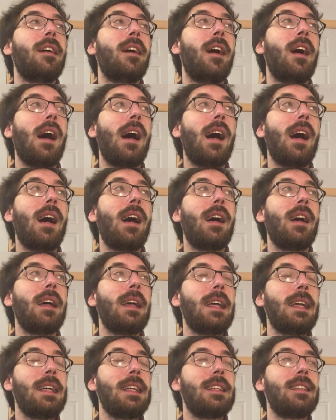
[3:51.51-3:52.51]
Uh,
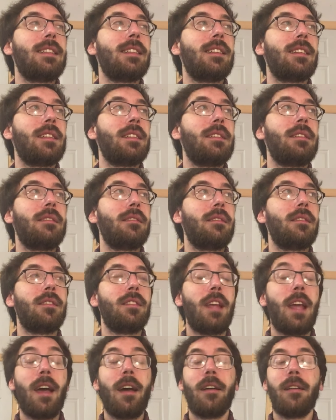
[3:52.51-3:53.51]
it,
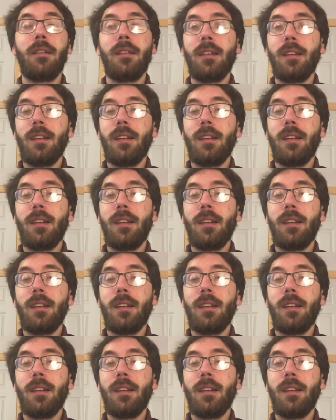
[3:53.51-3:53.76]
yeah,